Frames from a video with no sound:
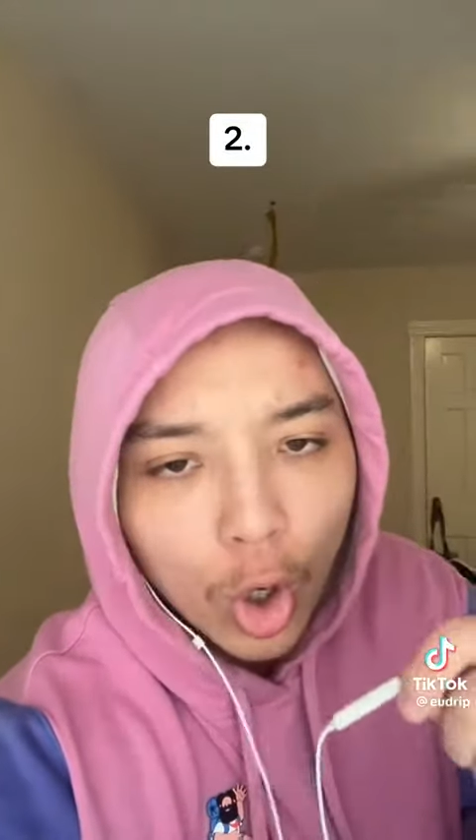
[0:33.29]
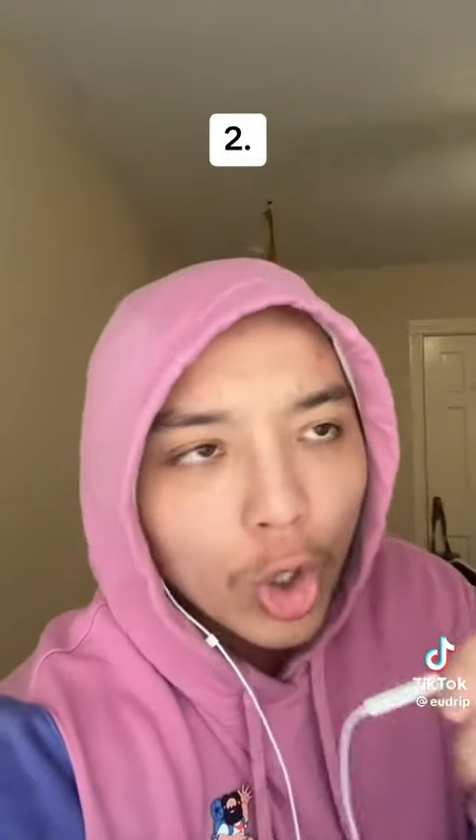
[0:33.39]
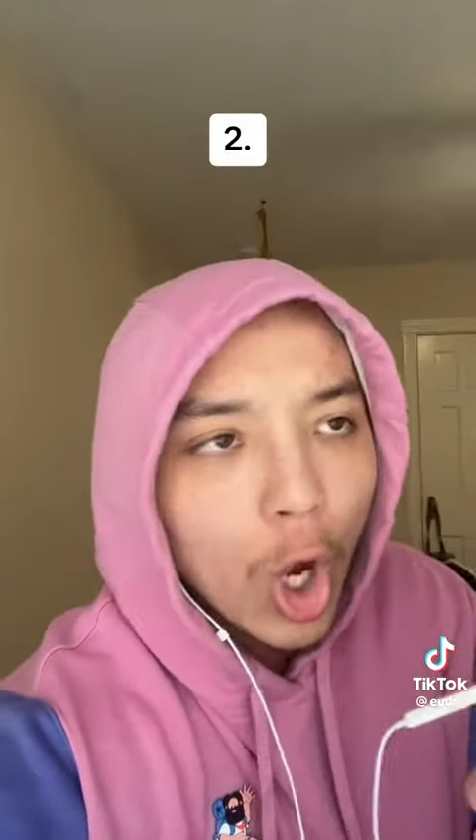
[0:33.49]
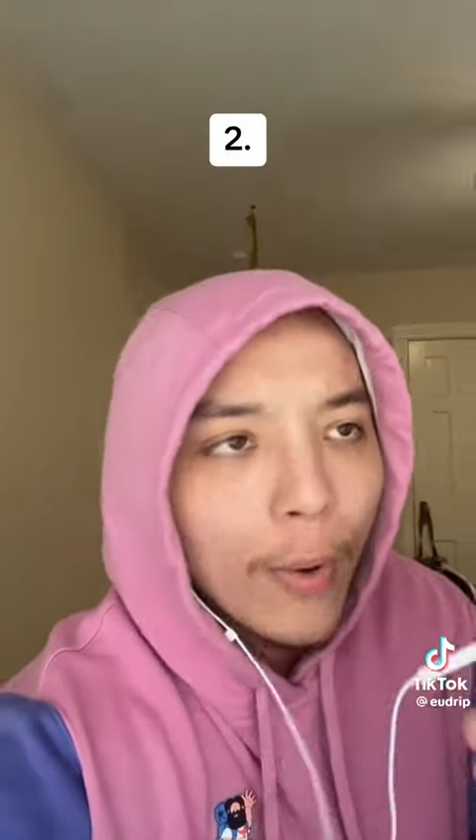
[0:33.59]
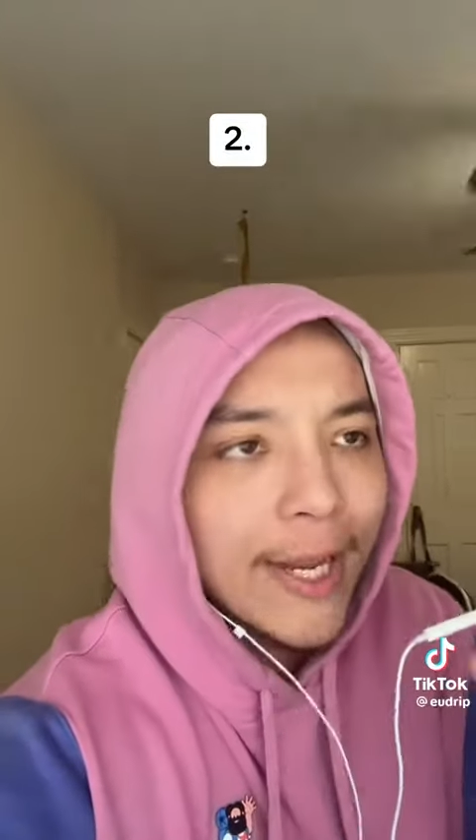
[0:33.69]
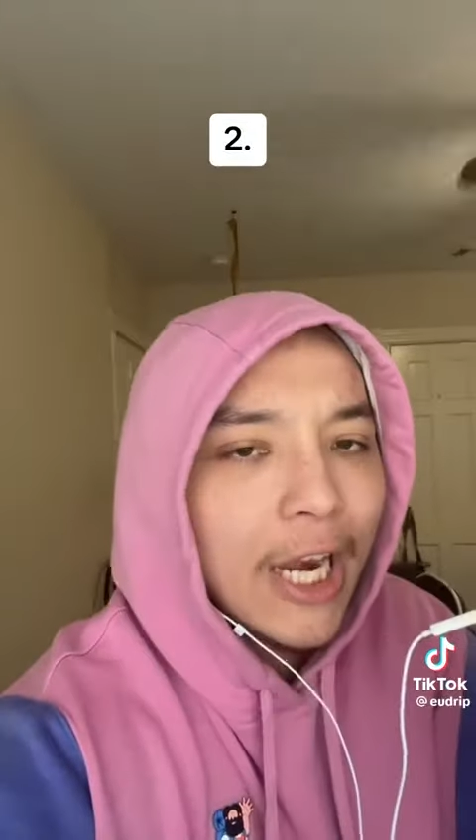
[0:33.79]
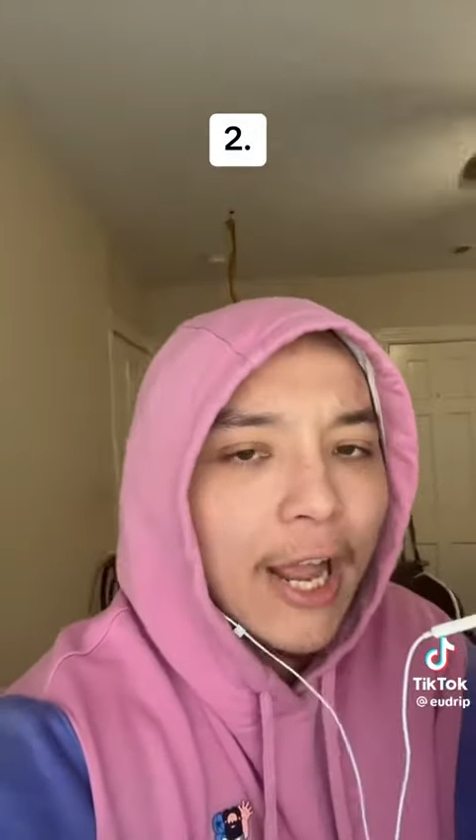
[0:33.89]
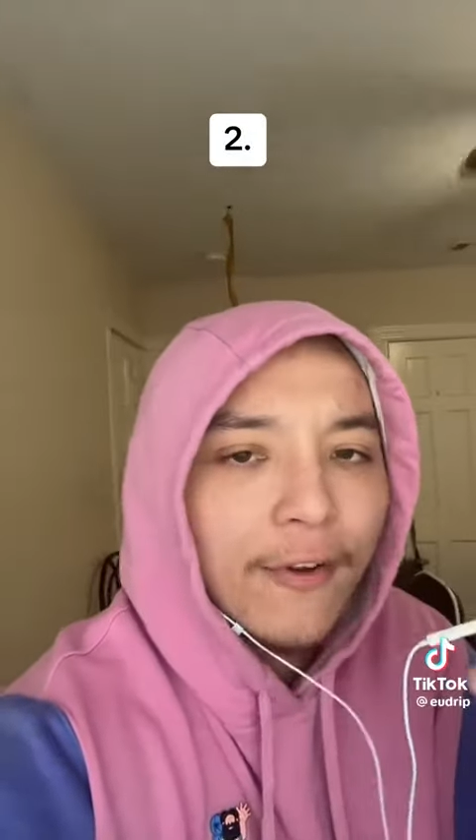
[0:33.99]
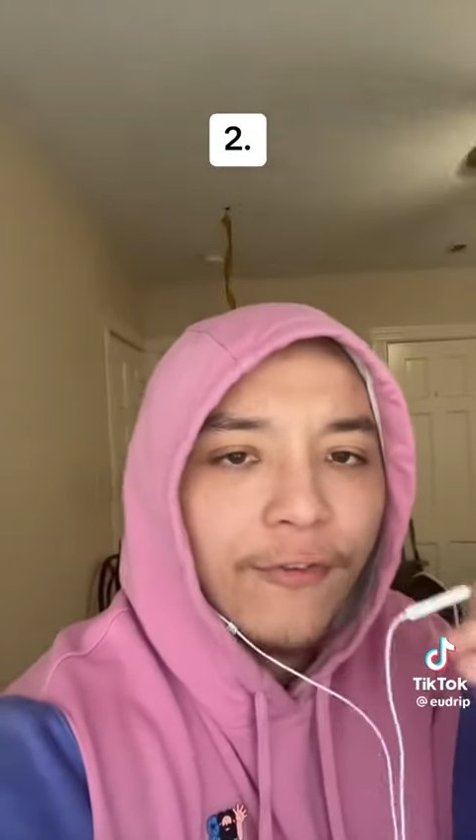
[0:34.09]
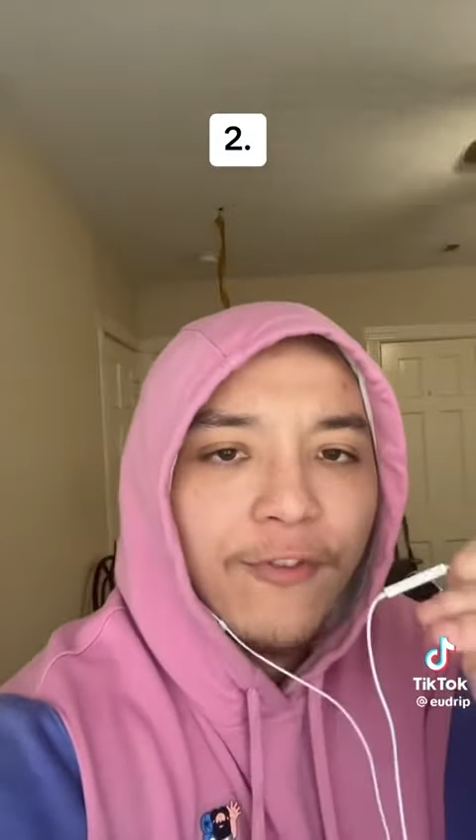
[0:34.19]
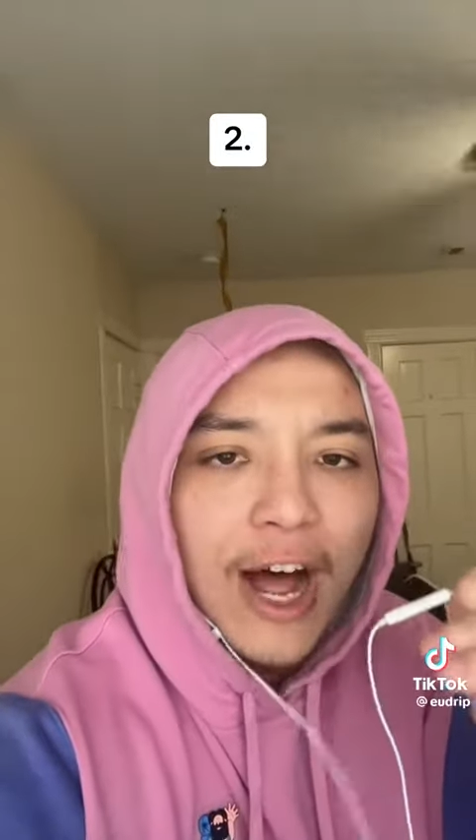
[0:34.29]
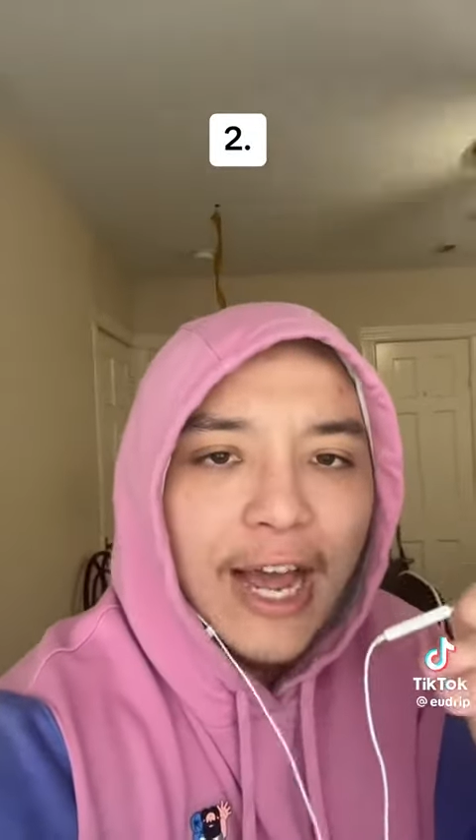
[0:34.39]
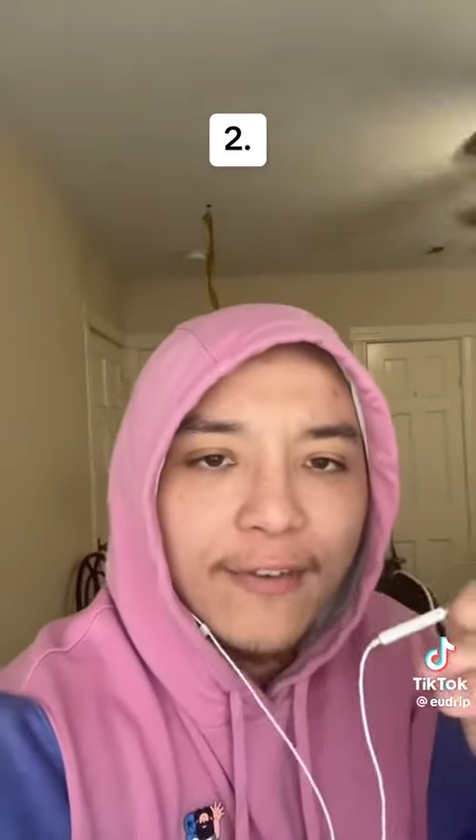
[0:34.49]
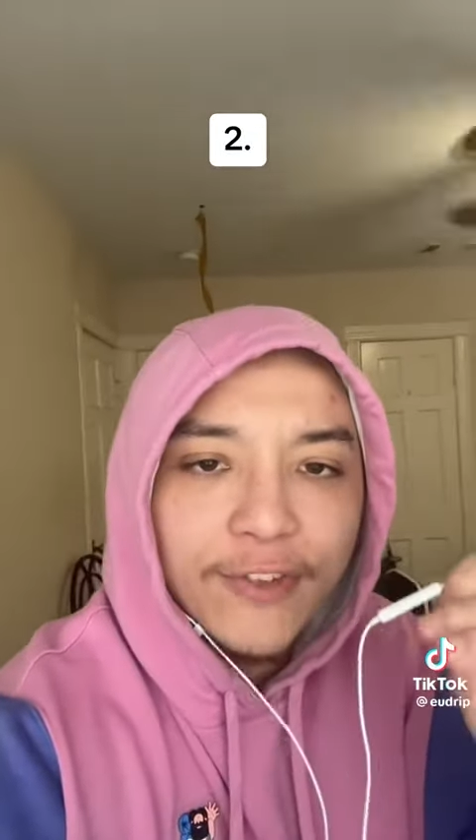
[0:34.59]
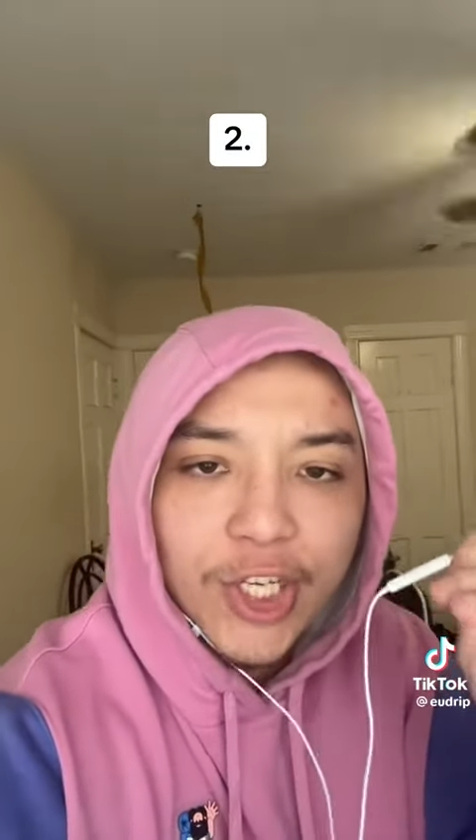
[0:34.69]
Going like
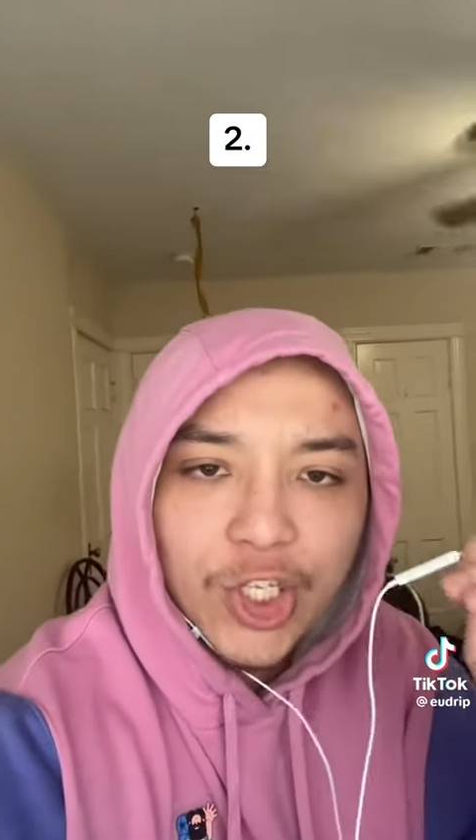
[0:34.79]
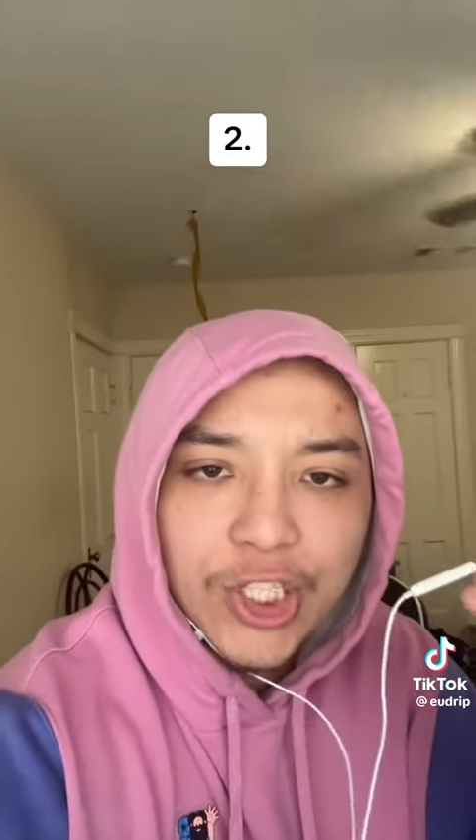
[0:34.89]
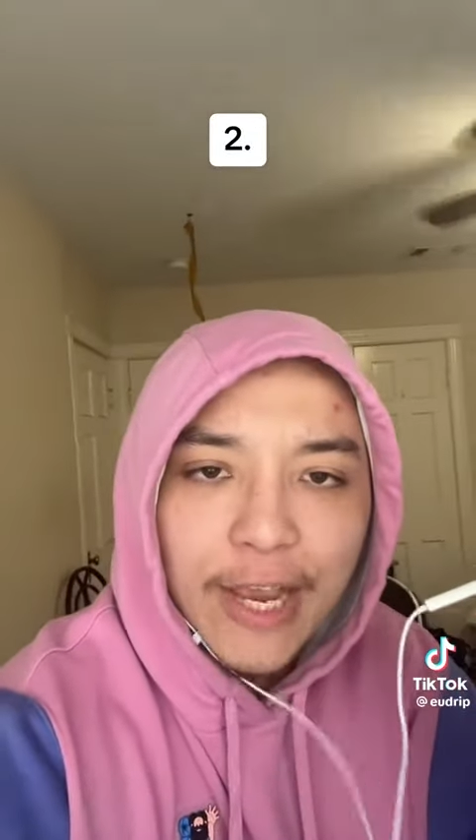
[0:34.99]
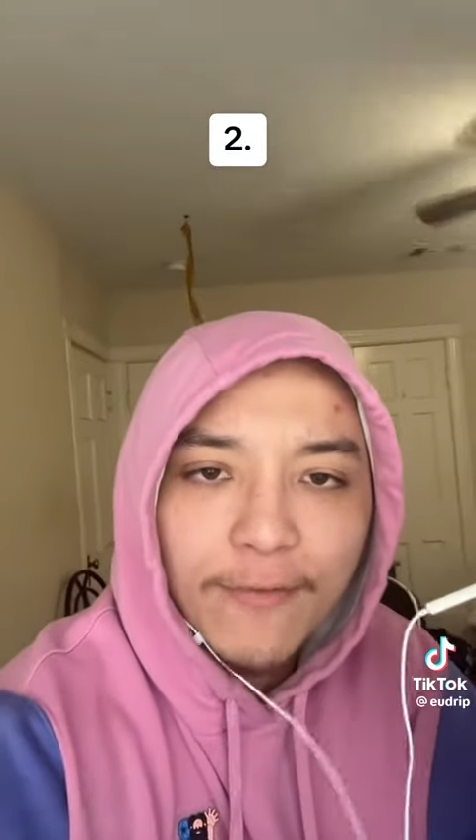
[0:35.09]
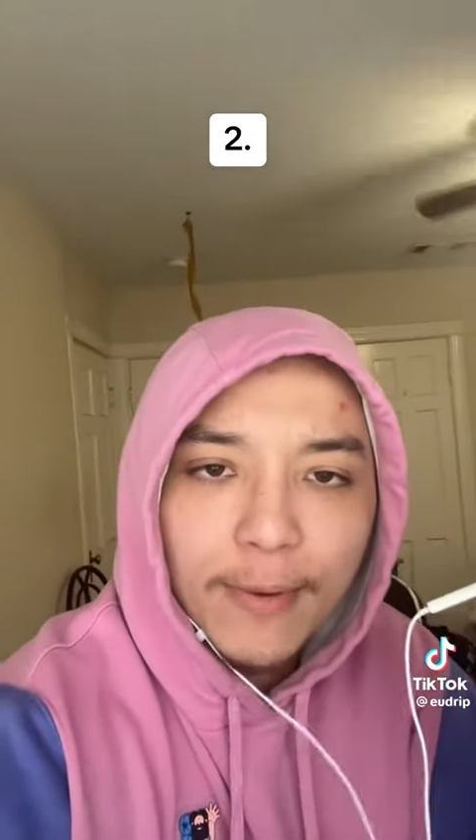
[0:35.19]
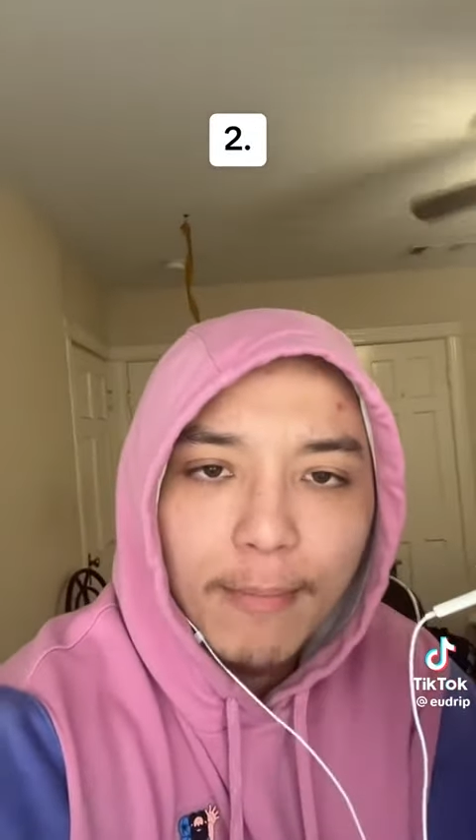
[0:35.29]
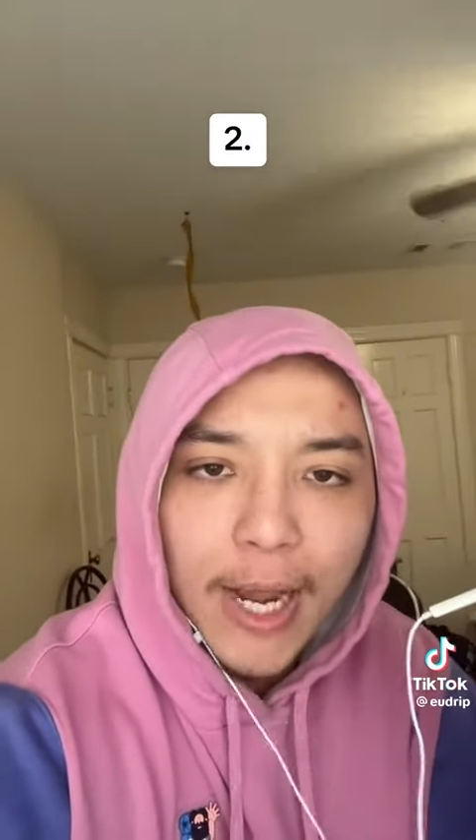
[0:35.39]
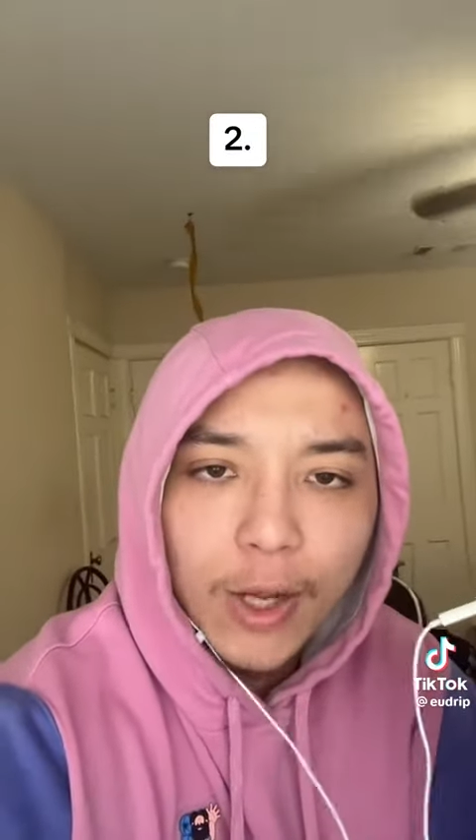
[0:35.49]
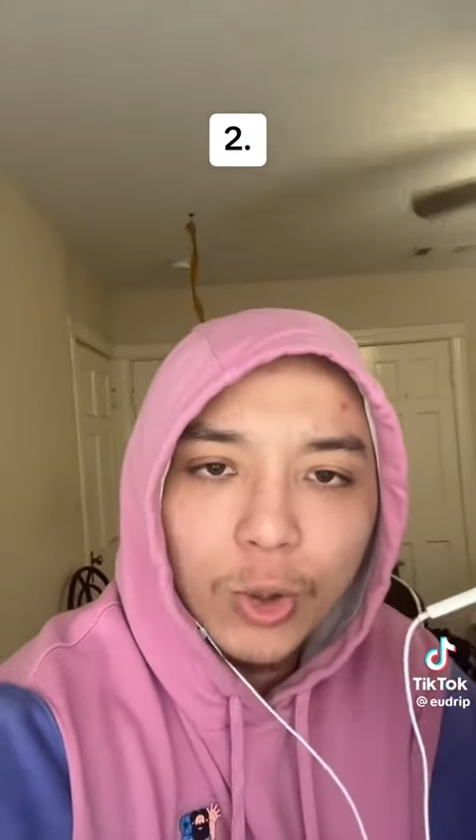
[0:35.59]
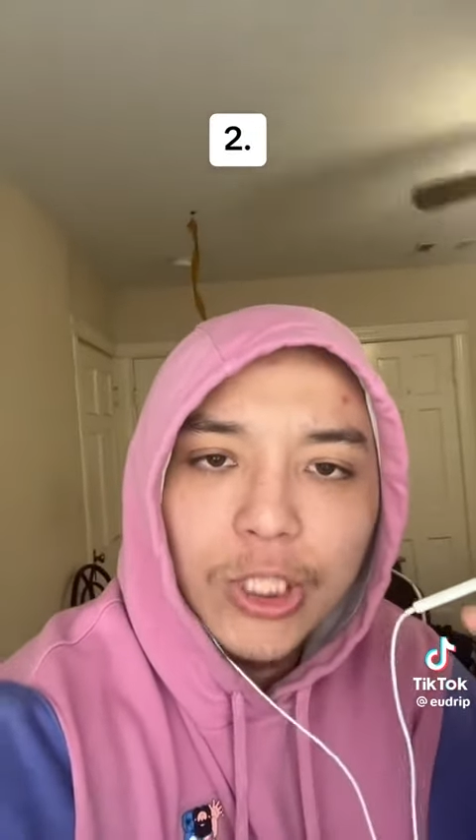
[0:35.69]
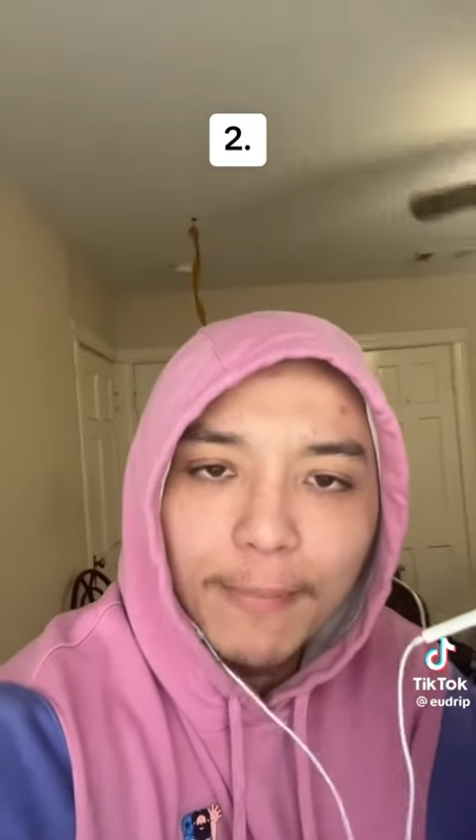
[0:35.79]
5 to 7 miles